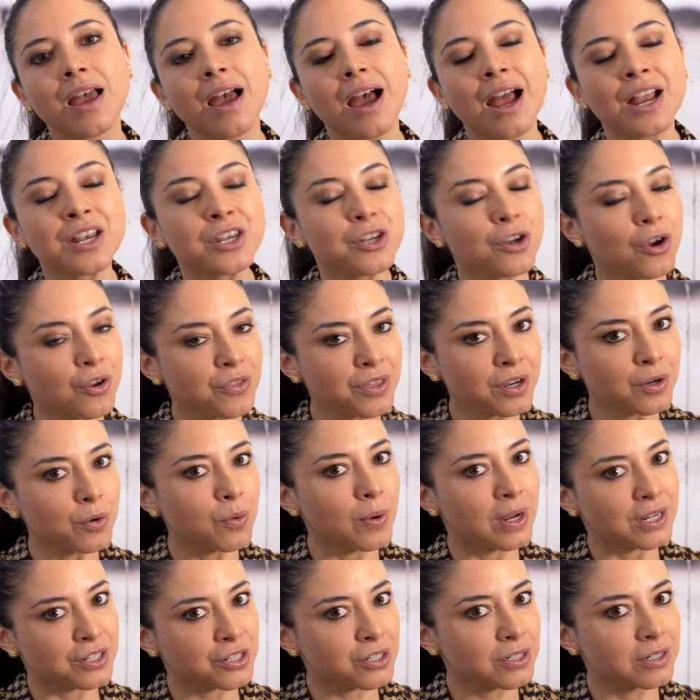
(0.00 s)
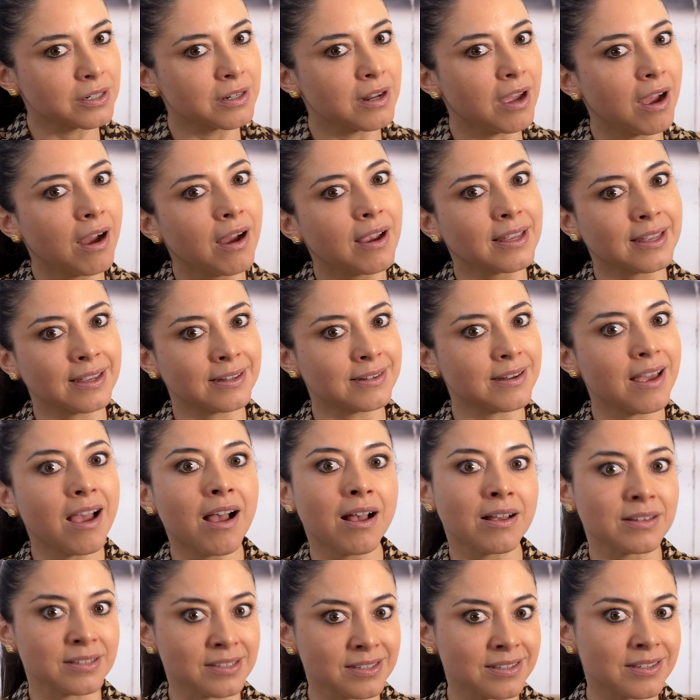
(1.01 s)
Another question I get
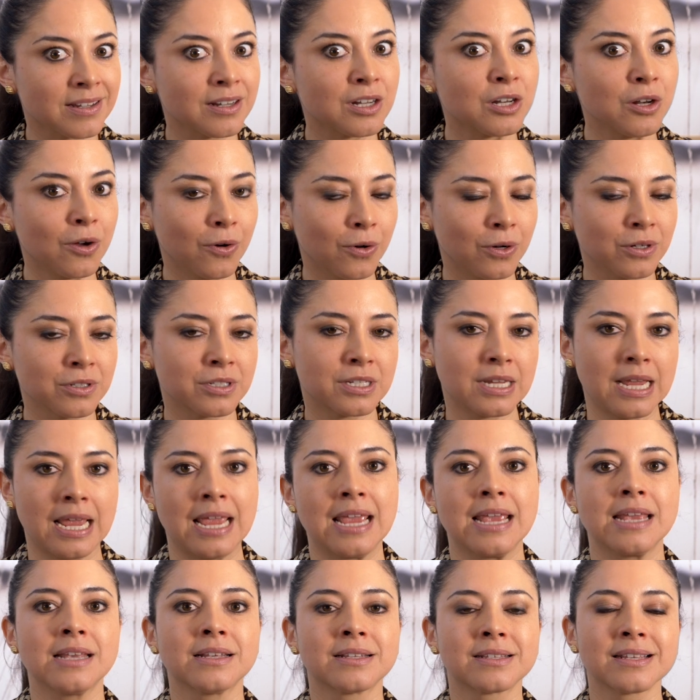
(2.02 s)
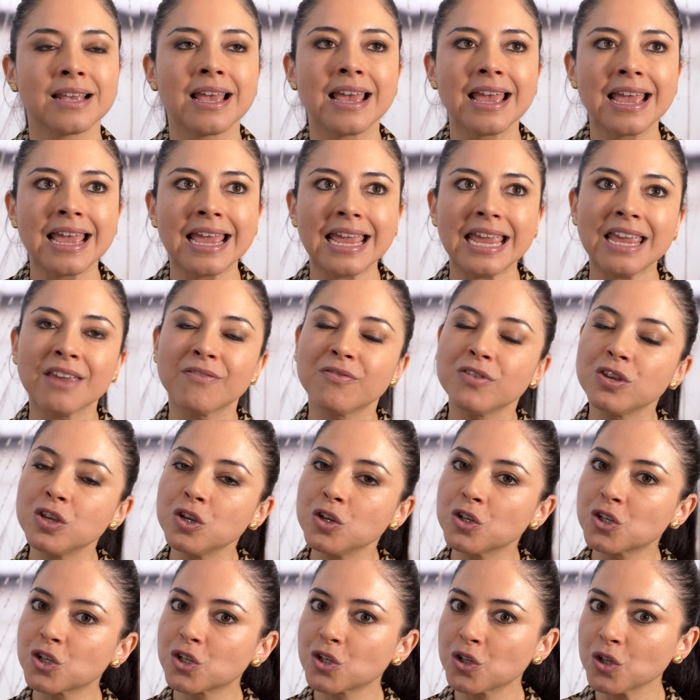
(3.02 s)
asked a lot is if you
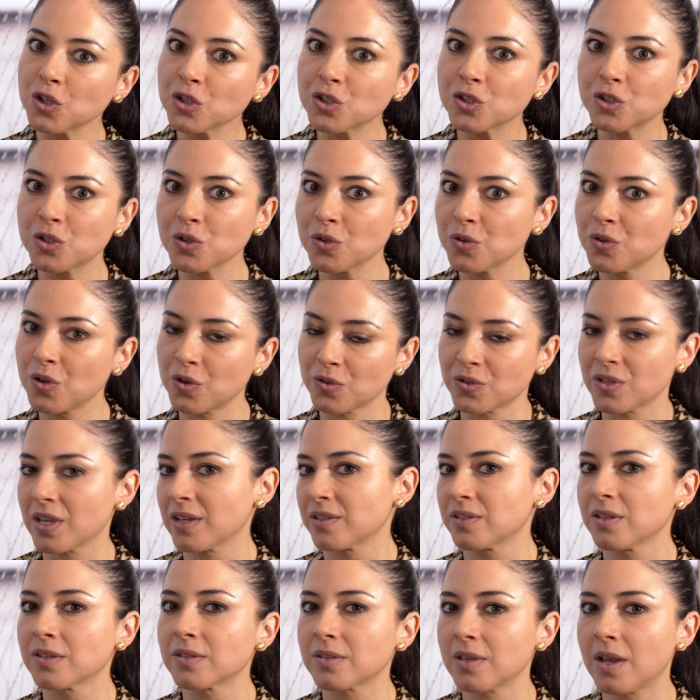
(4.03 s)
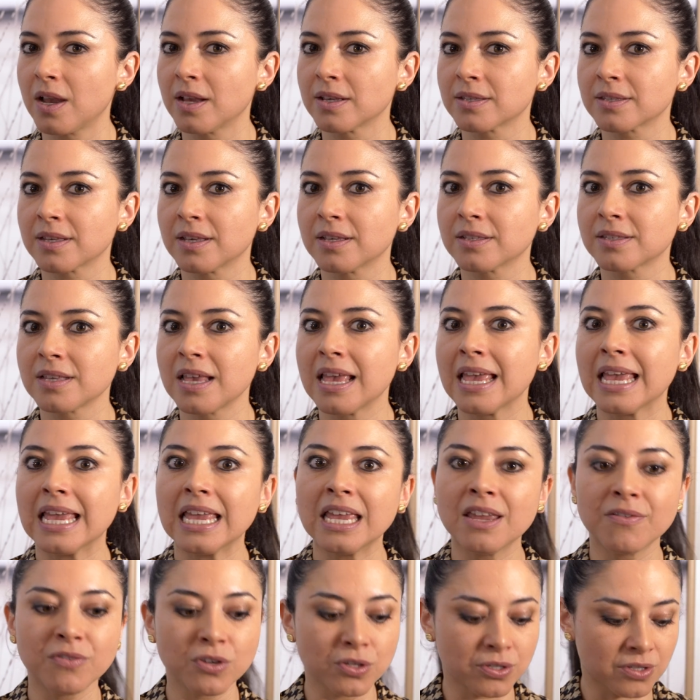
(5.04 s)
should do those exercises
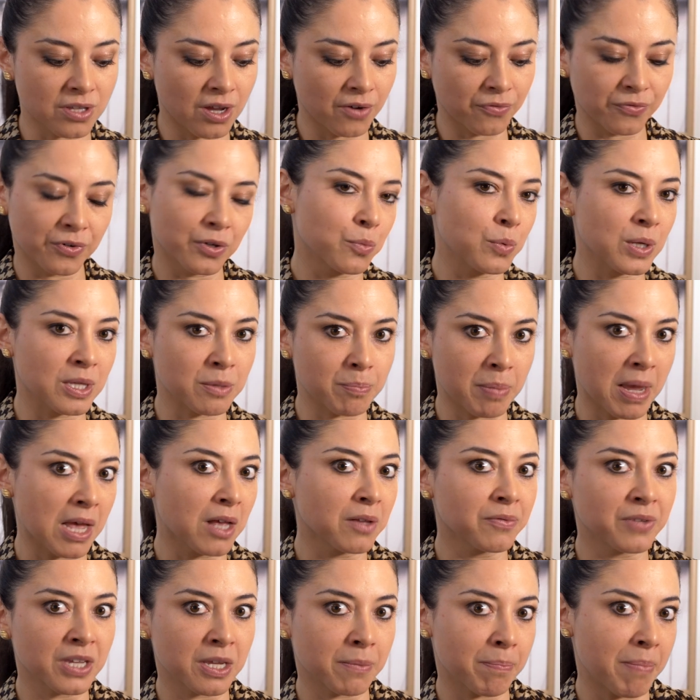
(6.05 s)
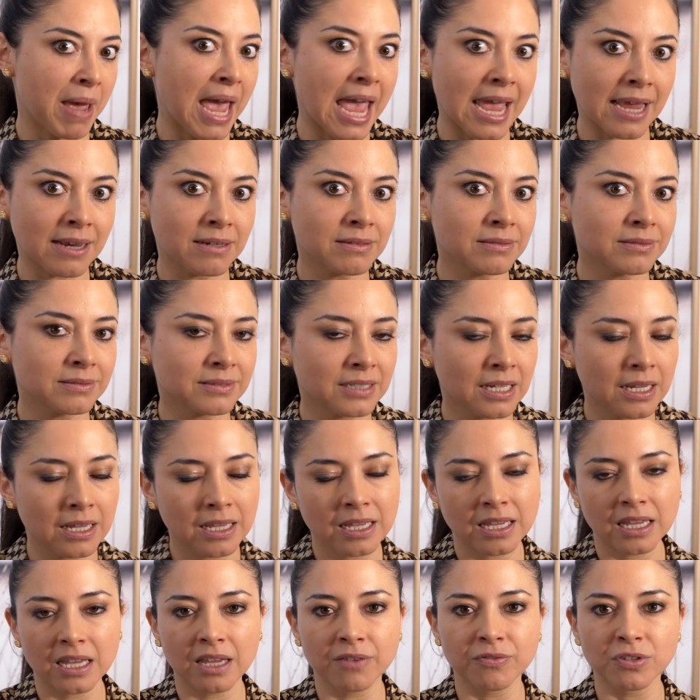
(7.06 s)
if you suffer with pelvic pain,
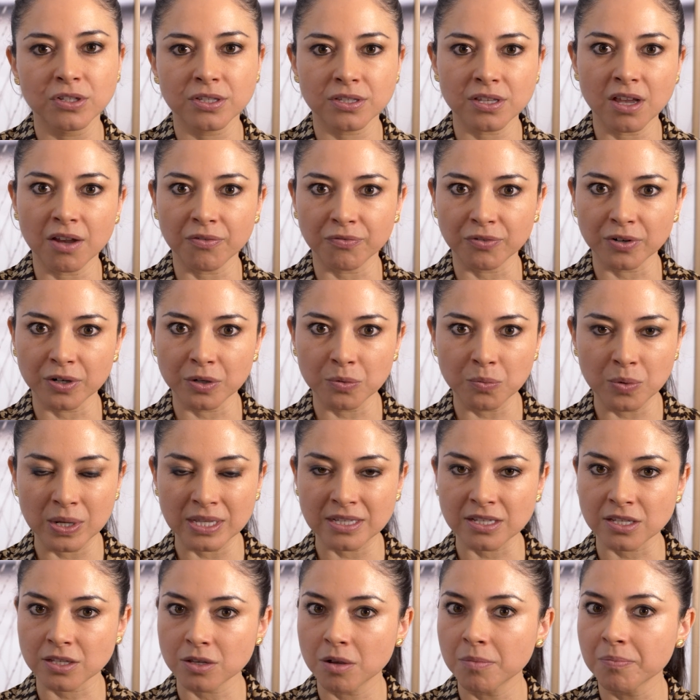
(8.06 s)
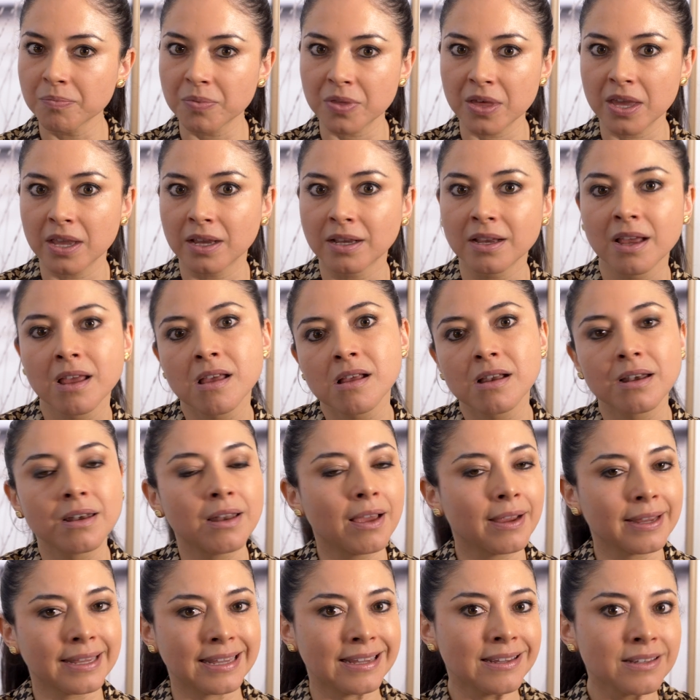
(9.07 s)
if you suffer with something
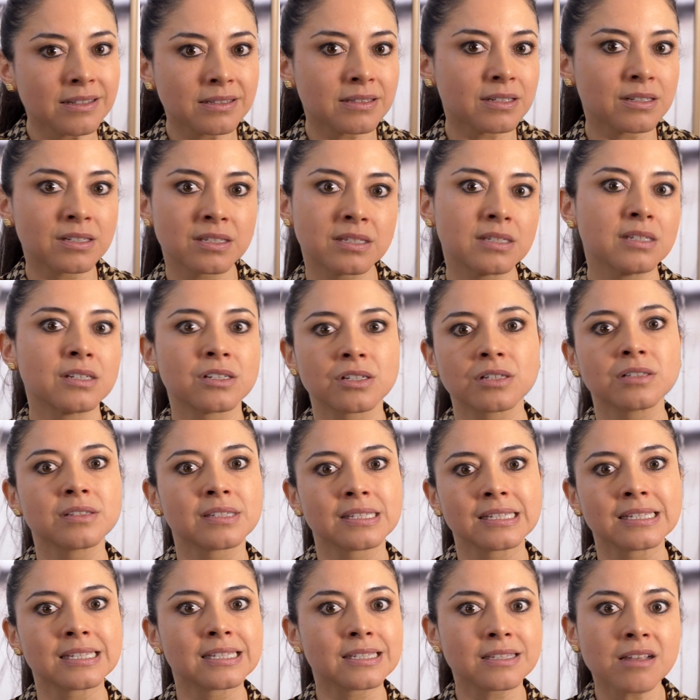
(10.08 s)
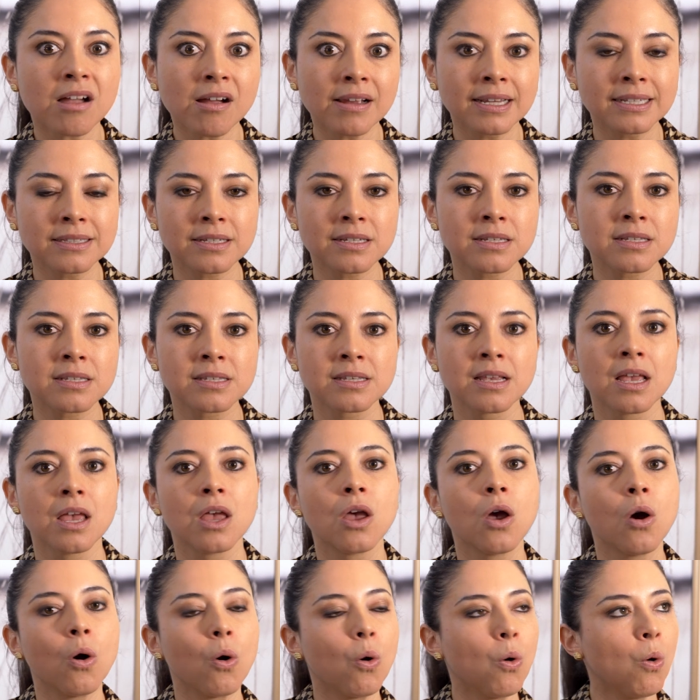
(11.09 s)
like interstitial cystitis
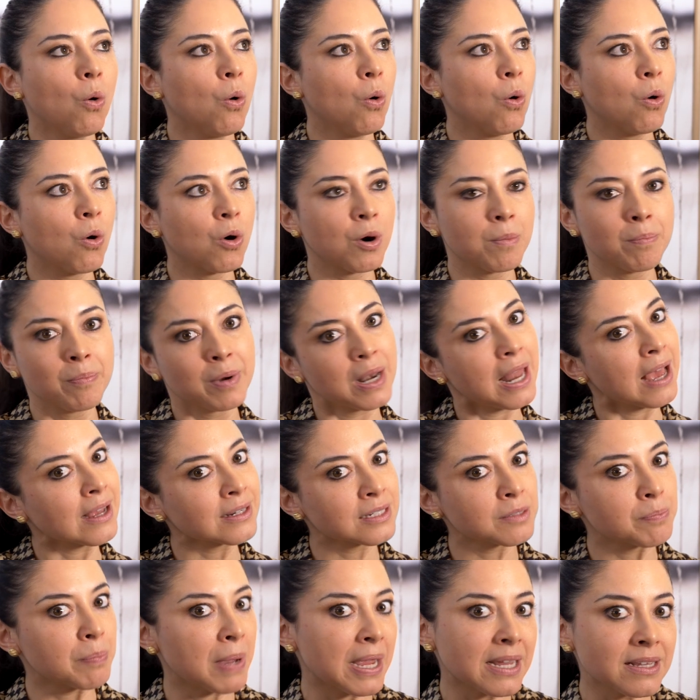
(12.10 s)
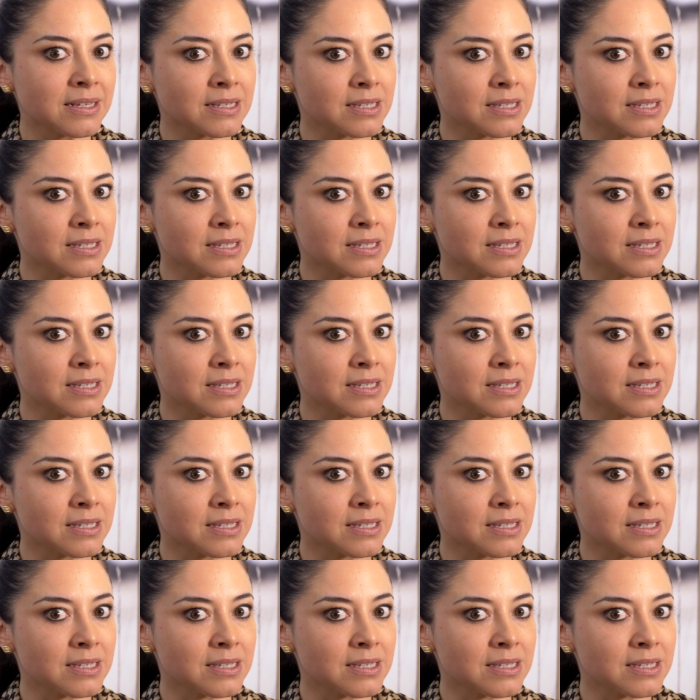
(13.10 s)
or bladder pain